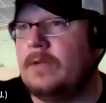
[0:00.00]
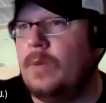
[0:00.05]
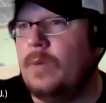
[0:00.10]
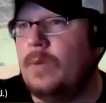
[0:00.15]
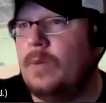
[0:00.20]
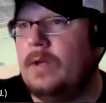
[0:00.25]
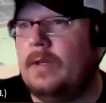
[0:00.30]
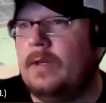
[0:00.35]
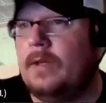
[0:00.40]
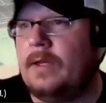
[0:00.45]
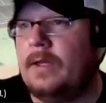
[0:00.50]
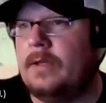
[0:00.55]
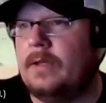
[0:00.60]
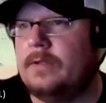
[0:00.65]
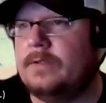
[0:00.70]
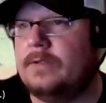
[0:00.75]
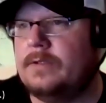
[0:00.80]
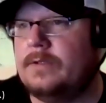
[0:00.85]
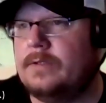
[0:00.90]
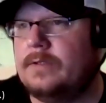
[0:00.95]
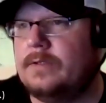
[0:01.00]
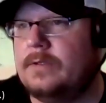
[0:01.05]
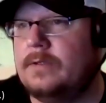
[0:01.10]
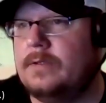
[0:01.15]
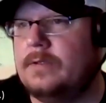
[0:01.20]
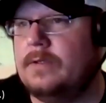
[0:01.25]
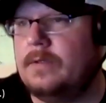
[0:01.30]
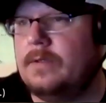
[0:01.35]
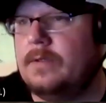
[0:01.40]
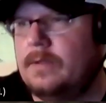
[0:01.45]
He's another one that's
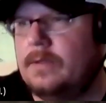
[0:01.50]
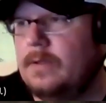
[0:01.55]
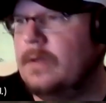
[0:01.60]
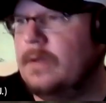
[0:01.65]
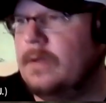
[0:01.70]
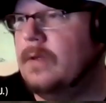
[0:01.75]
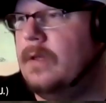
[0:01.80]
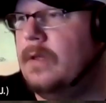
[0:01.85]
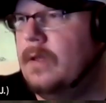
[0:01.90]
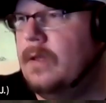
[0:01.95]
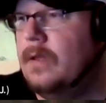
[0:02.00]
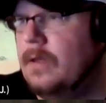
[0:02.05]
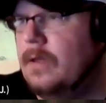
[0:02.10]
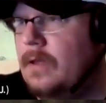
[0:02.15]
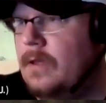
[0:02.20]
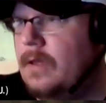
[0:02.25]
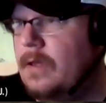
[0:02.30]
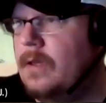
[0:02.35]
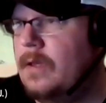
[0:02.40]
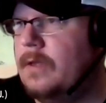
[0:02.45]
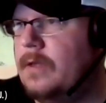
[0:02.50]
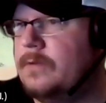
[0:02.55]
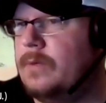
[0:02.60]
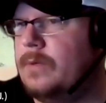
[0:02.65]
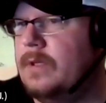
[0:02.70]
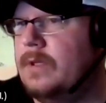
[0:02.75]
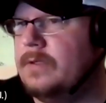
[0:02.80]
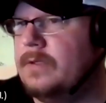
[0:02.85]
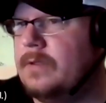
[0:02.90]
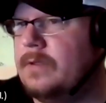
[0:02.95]
quite the spotlight. As
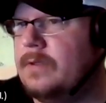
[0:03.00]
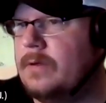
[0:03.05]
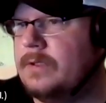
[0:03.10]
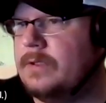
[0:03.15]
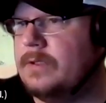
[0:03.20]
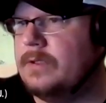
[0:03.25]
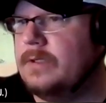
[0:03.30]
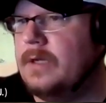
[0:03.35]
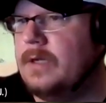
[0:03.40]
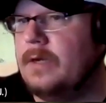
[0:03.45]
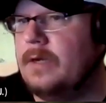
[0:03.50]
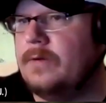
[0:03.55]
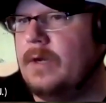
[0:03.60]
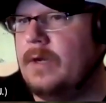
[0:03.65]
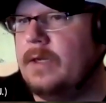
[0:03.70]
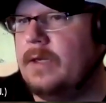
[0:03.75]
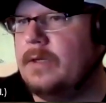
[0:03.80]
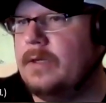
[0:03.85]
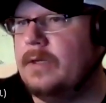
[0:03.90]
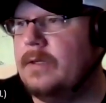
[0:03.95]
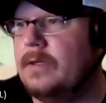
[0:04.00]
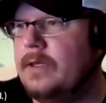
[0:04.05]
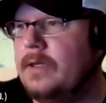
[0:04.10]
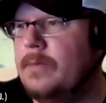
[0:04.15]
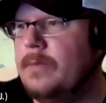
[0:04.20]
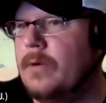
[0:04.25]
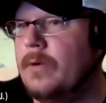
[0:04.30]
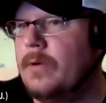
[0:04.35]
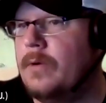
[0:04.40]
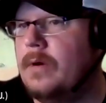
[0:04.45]
well as Larson Kindreich and
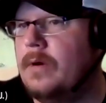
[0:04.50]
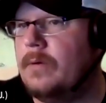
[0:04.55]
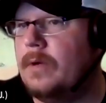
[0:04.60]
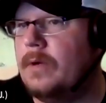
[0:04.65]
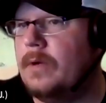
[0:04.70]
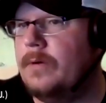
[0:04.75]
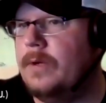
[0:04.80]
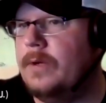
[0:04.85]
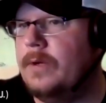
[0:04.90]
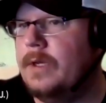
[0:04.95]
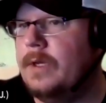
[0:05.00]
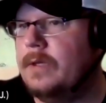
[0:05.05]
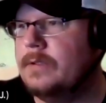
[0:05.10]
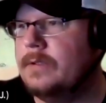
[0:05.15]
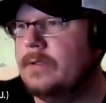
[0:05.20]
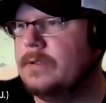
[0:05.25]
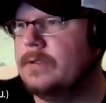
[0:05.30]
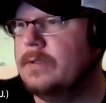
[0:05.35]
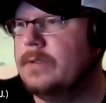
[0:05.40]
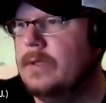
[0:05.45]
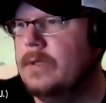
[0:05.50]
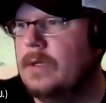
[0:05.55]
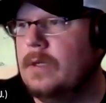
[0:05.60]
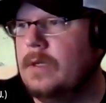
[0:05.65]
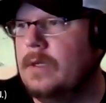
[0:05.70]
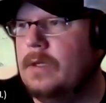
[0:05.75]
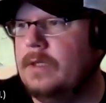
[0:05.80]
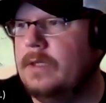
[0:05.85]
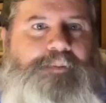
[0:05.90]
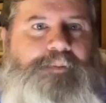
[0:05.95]
Kumar Rodriguez.
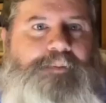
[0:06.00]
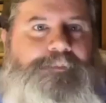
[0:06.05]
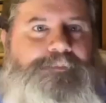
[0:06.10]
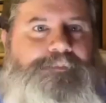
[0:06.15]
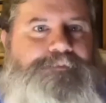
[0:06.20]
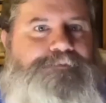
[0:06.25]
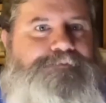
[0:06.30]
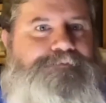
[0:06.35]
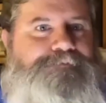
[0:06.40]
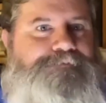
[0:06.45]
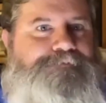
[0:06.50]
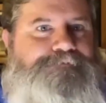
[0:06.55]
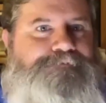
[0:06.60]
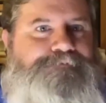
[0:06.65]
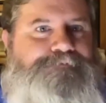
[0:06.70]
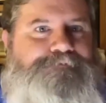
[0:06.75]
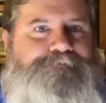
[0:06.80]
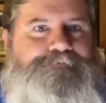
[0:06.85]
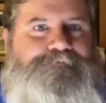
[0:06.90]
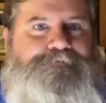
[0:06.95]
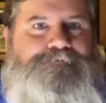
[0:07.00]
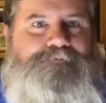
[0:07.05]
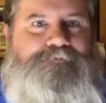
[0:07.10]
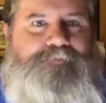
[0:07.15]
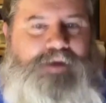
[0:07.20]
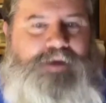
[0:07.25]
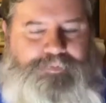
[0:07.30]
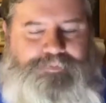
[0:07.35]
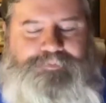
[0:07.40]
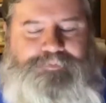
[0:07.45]
Yeah, he's 283. Yep.